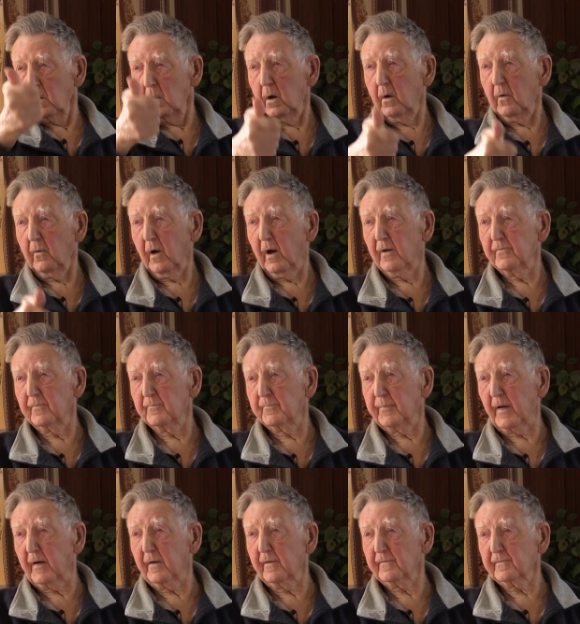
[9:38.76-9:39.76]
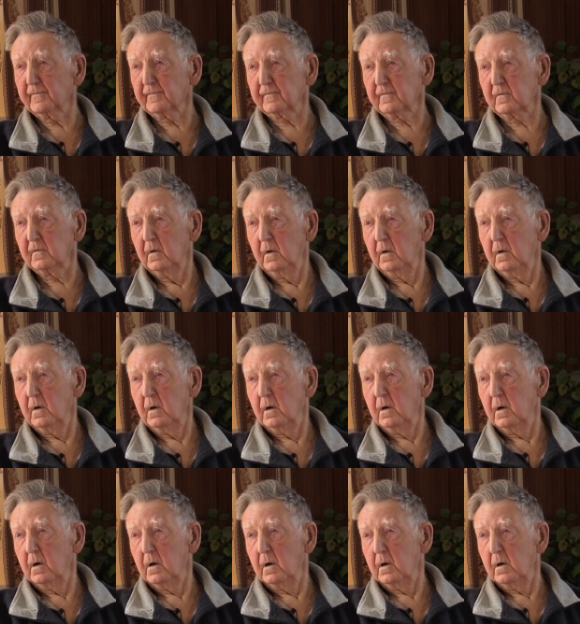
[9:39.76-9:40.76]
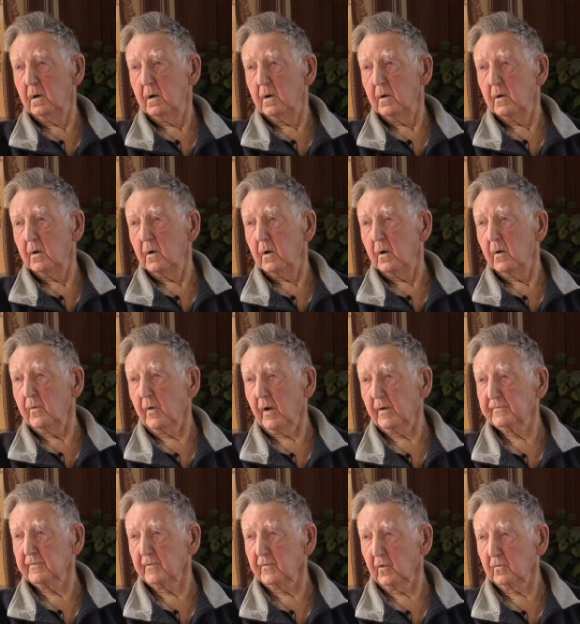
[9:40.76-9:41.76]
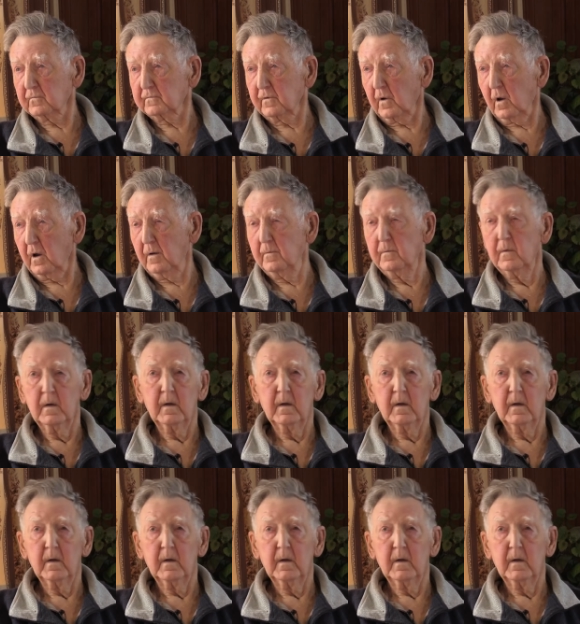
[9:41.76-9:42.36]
arrive in Paris. Arrived the wrong time.